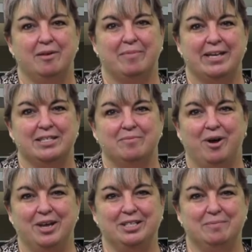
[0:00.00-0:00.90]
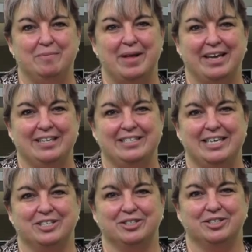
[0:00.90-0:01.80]
by some awesome Abeka
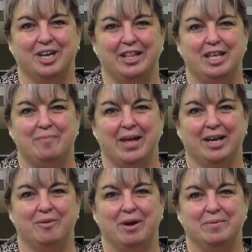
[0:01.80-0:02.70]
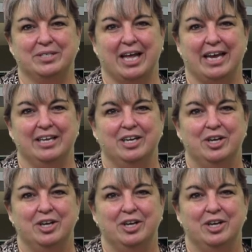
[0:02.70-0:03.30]
teachers on the Abeka website.